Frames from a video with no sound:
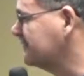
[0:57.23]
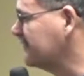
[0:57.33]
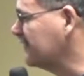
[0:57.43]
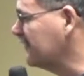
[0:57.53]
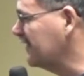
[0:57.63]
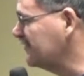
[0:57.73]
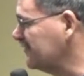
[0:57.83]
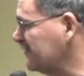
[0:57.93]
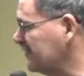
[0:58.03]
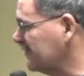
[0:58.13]

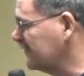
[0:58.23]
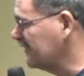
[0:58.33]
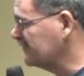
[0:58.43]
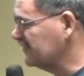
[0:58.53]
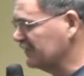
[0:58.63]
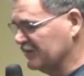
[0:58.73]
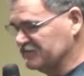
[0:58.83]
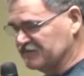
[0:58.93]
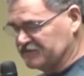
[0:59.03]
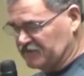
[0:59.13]
professor, and the professor
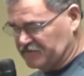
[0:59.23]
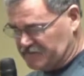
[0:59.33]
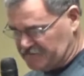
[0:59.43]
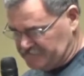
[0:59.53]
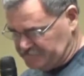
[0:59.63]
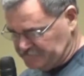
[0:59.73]
becomes the chauffeur.